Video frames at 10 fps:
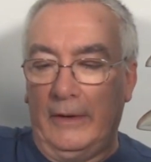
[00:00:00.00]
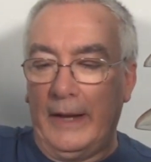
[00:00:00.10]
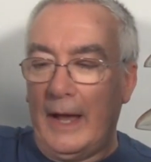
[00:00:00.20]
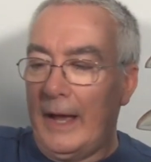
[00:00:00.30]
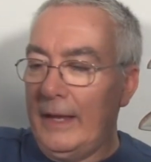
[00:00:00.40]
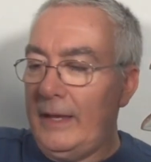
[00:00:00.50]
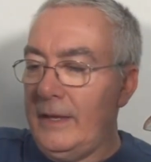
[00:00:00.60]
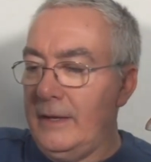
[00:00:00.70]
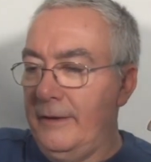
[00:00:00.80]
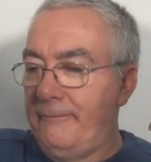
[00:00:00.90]
on high
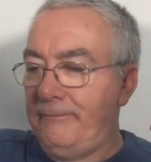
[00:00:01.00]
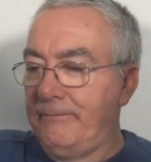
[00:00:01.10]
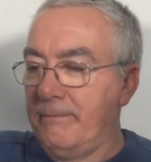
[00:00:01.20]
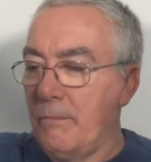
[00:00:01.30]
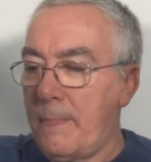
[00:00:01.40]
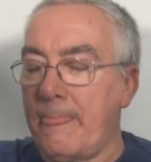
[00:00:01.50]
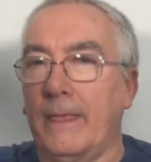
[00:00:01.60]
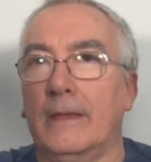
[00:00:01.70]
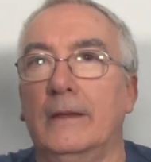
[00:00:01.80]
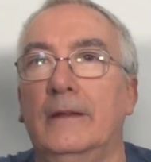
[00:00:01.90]
heat.
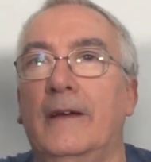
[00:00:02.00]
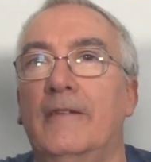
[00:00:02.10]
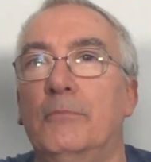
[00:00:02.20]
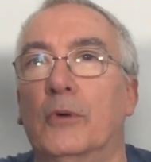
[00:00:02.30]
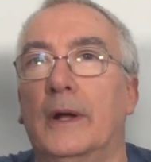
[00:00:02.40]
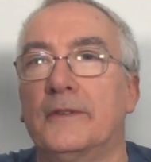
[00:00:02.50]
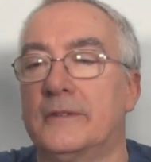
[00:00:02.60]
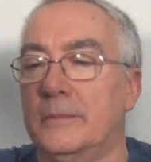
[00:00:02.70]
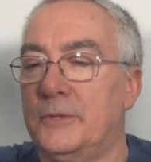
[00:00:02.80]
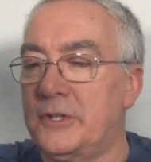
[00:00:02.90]
I brought
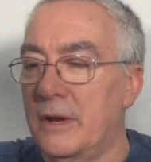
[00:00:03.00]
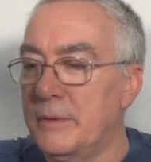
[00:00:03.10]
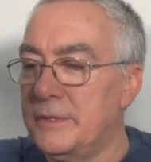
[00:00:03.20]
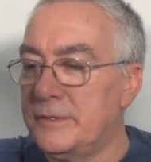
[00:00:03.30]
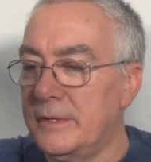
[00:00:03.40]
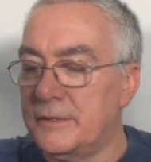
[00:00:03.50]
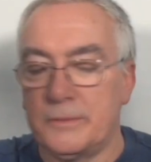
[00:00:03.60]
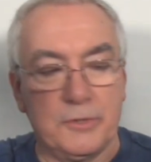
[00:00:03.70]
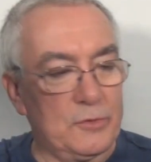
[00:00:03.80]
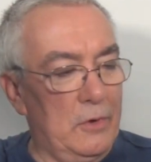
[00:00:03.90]
some cherries and
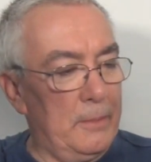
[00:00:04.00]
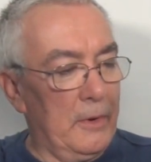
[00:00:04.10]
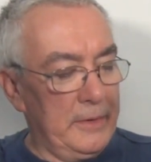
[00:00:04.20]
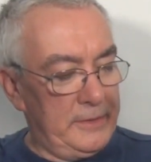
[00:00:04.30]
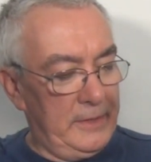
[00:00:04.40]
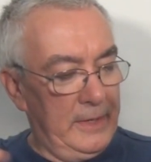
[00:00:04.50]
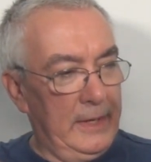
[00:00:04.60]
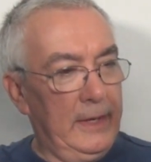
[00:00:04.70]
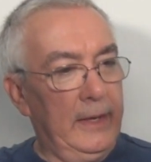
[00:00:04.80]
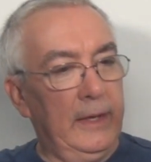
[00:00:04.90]
some strawberries,
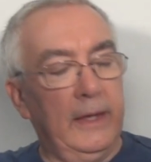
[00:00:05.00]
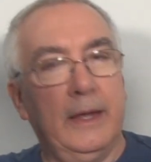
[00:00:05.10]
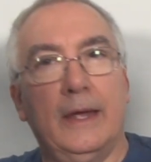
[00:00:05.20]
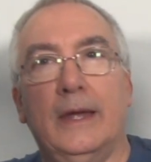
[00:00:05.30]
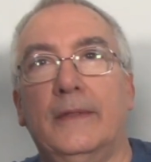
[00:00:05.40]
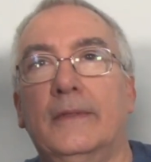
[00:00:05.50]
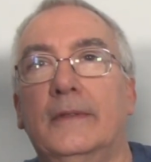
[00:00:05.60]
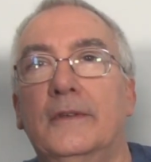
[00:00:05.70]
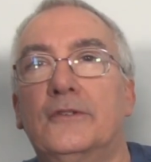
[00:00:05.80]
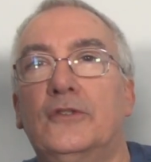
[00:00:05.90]
and
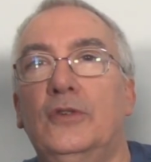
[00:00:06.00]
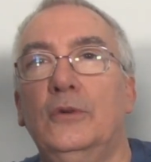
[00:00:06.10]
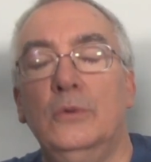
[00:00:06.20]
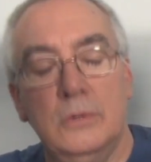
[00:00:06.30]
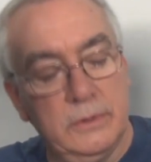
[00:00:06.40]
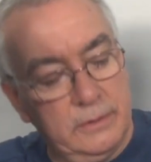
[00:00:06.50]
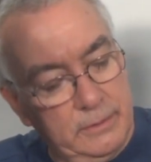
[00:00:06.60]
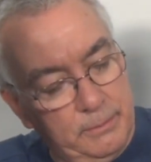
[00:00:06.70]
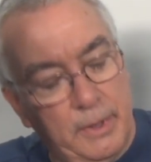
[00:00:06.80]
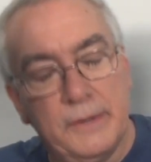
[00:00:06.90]
there's 2
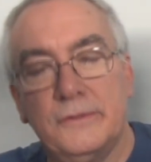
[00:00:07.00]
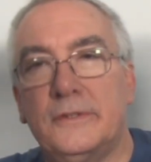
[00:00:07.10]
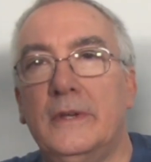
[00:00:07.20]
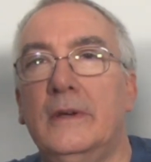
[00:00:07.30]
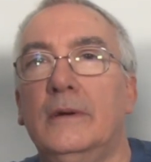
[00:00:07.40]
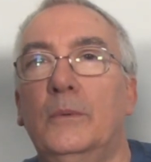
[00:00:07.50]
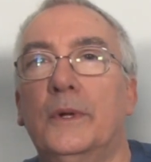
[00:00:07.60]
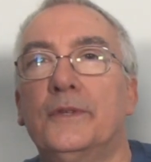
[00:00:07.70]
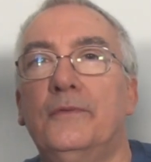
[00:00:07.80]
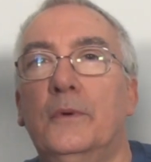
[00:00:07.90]
buttons here.
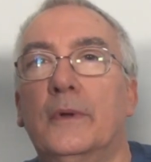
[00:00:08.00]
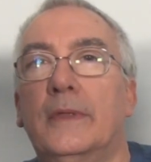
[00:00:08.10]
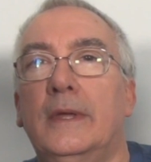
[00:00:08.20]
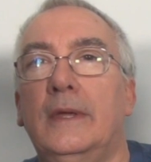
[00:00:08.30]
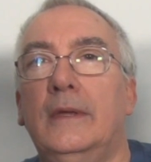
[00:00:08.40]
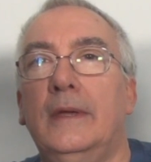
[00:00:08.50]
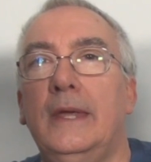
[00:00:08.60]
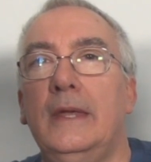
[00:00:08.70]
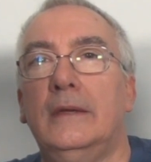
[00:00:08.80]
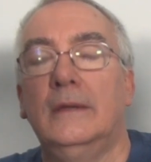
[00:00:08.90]
One's for the
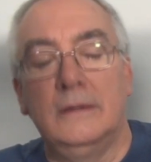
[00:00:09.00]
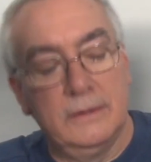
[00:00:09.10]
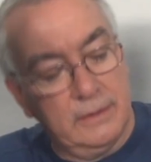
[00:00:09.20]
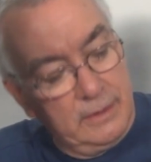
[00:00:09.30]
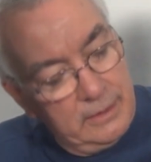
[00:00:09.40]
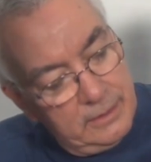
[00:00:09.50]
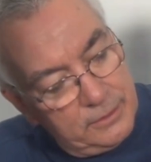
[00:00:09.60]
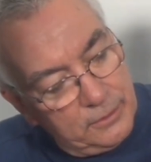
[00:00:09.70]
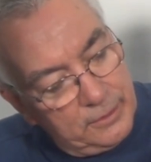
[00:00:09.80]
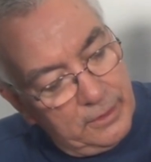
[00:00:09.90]
heat,
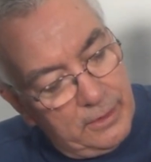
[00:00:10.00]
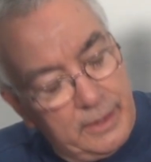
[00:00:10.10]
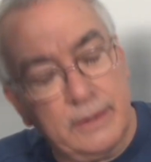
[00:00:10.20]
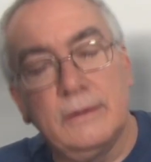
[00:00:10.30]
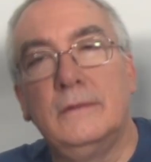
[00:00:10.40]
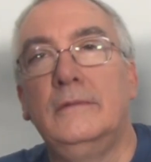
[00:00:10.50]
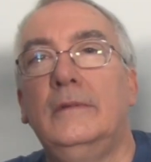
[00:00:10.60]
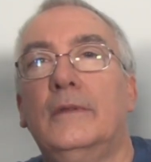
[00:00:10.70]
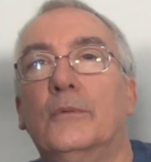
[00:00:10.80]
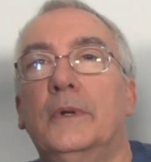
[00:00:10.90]
turn it on,
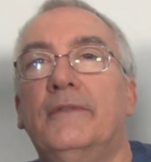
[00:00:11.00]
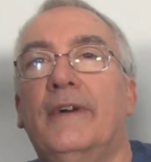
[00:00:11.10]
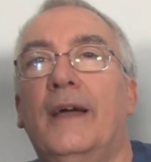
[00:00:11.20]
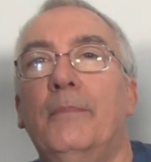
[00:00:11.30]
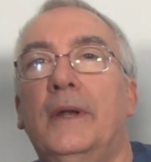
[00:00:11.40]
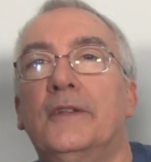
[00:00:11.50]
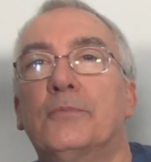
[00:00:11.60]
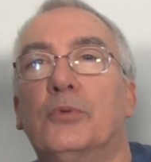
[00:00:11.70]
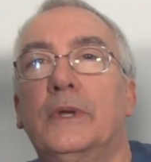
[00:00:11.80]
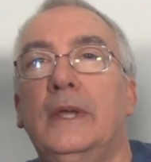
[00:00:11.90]
3 to 5
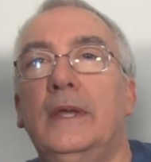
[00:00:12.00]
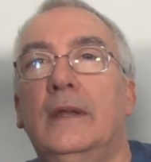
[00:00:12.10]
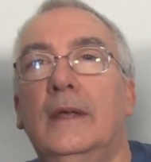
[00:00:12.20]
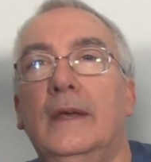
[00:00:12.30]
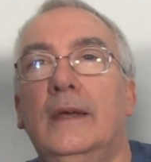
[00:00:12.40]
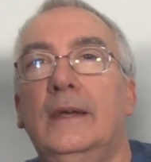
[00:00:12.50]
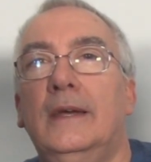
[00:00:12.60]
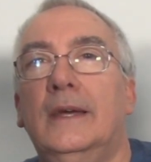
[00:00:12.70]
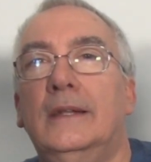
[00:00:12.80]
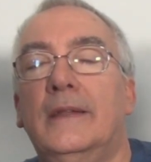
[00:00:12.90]
minutes preheat,
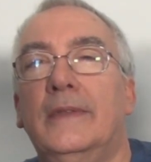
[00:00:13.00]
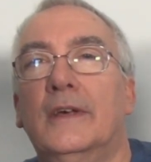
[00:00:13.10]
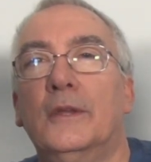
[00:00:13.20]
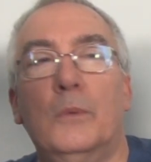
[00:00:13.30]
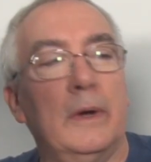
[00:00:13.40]
and then the other